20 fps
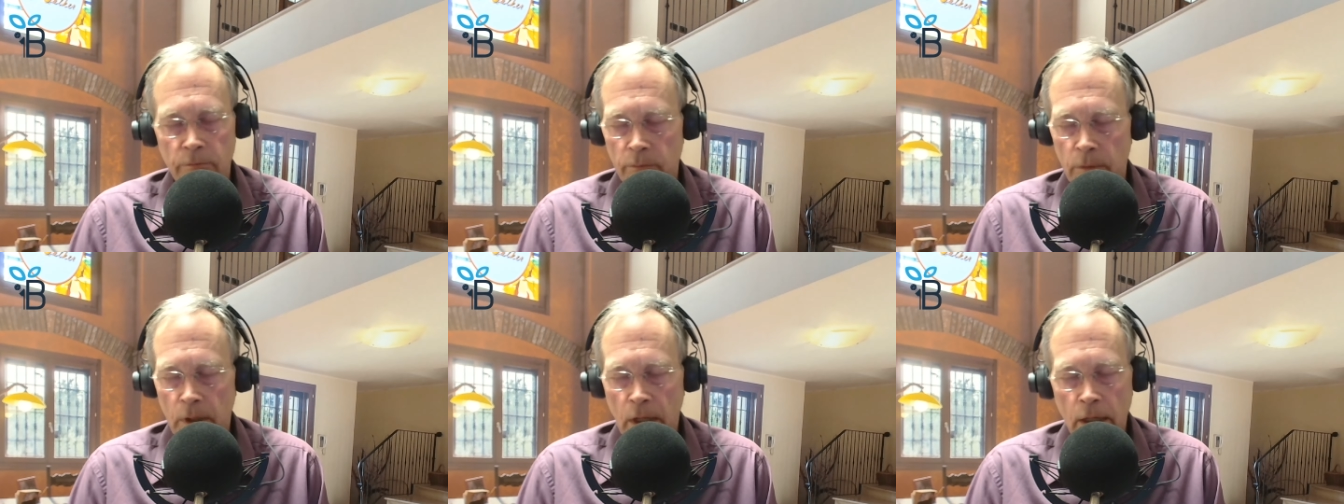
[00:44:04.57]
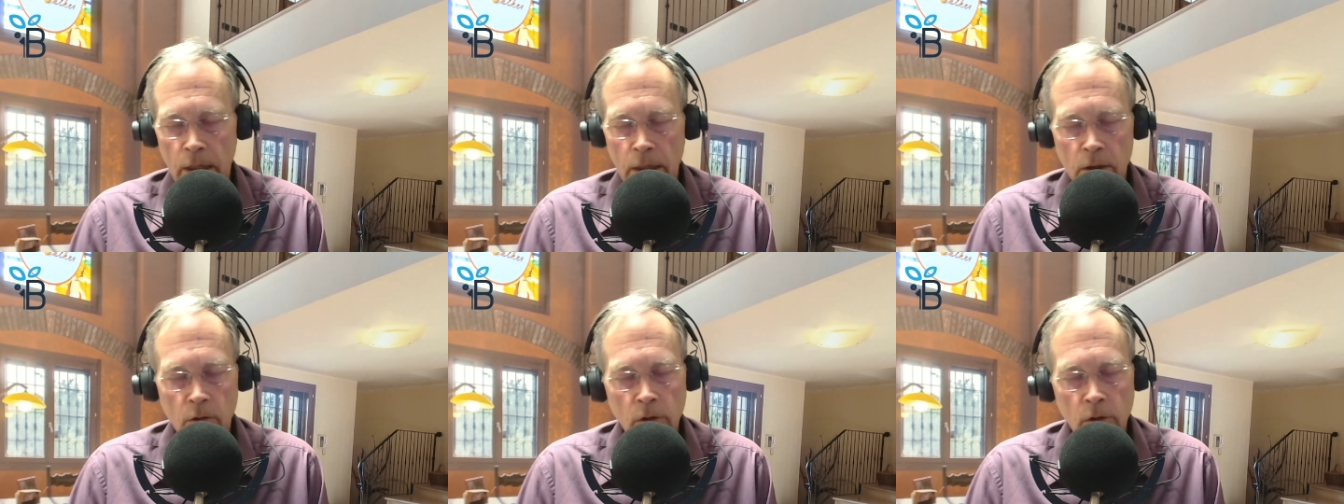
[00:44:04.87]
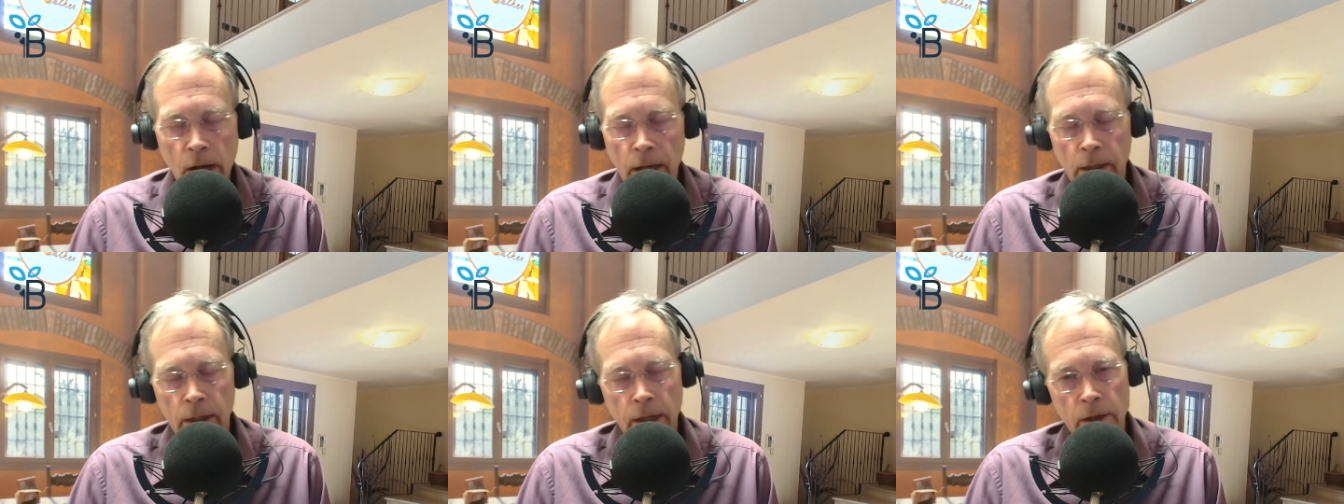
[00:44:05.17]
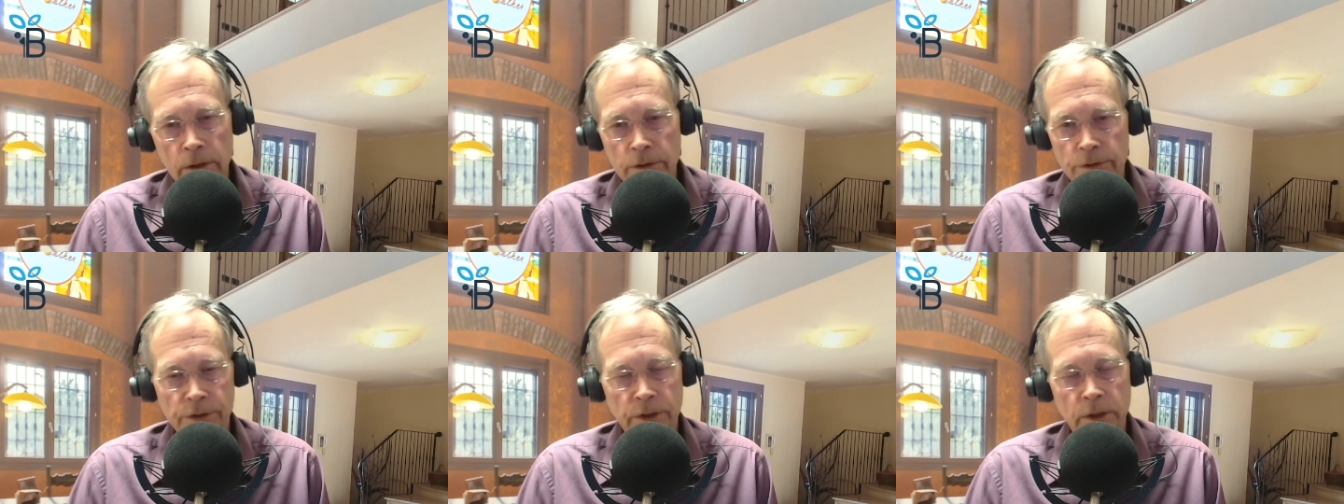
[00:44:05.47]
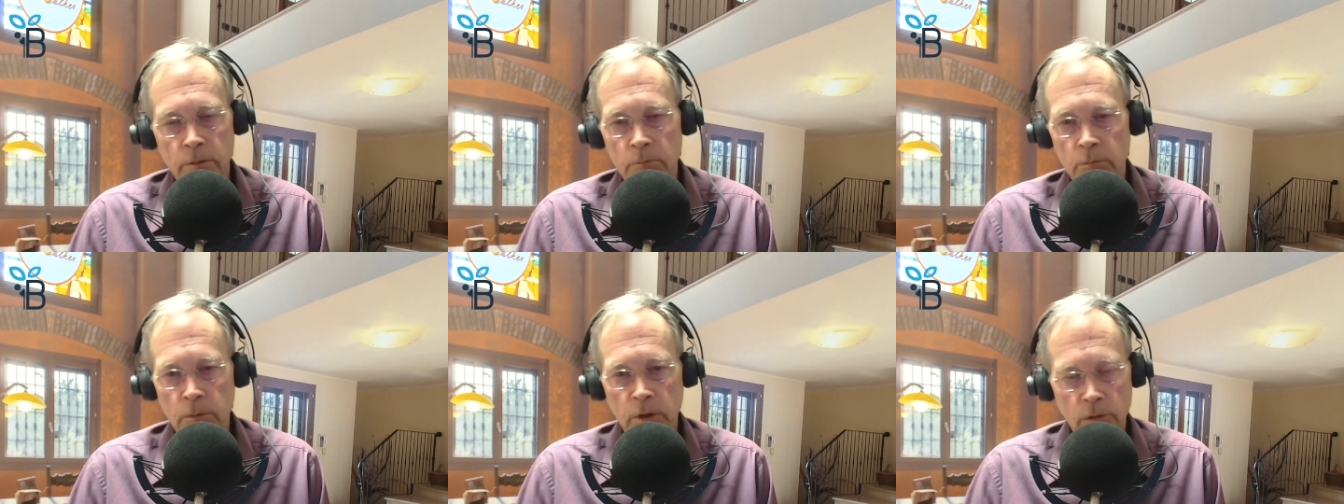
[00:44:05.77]
a crack house
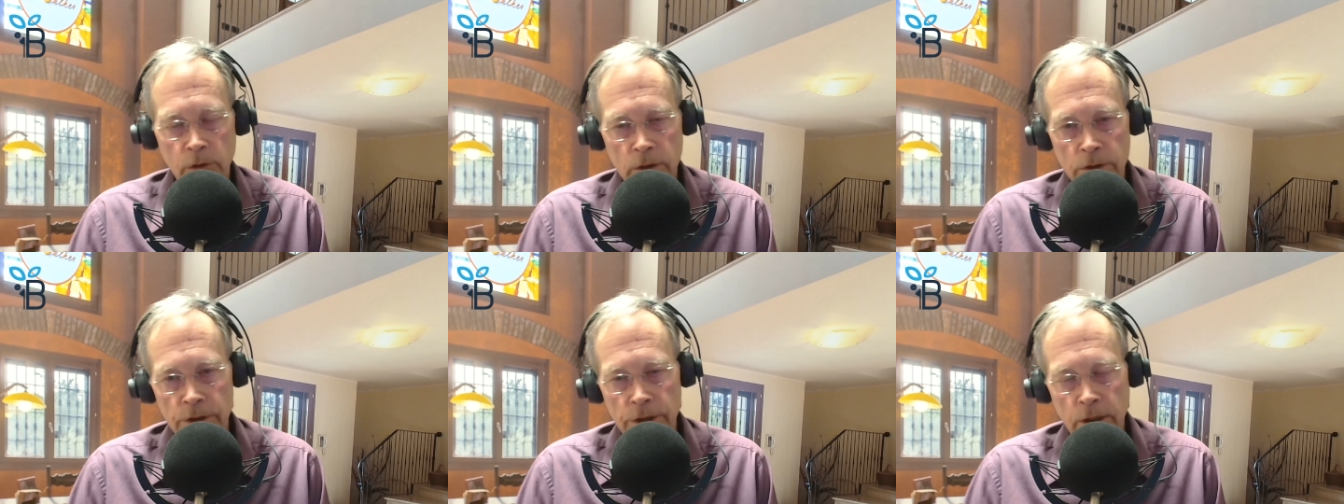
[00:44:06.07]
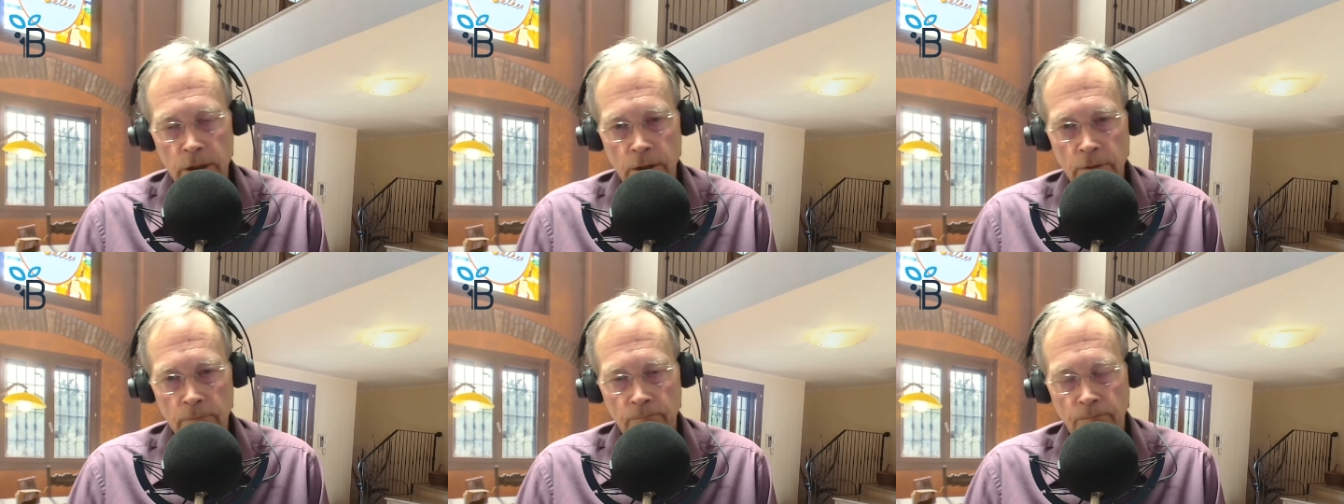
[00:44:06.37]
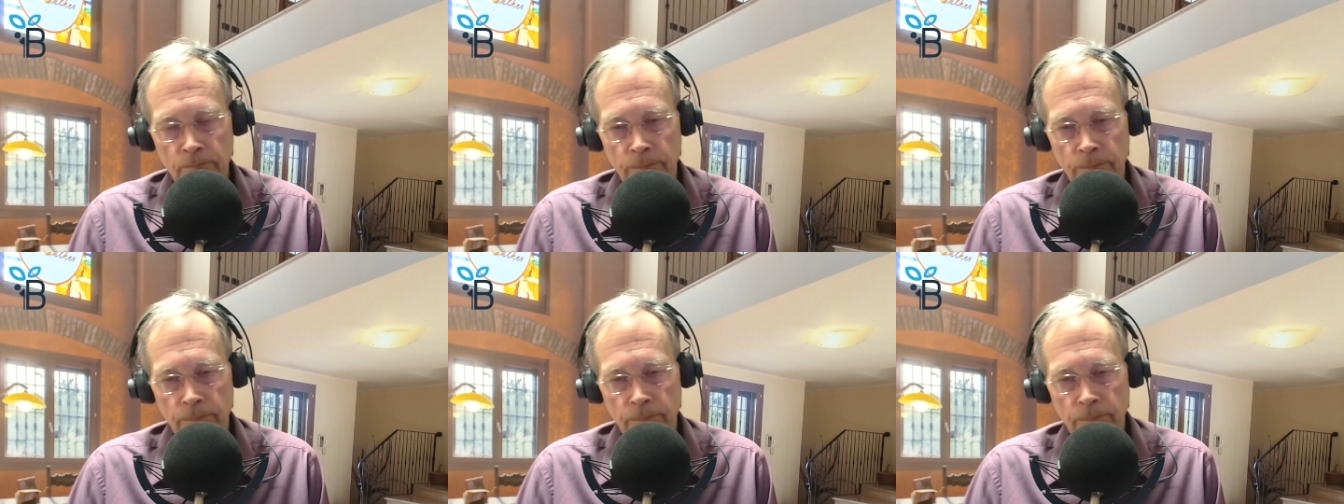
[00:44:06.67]
community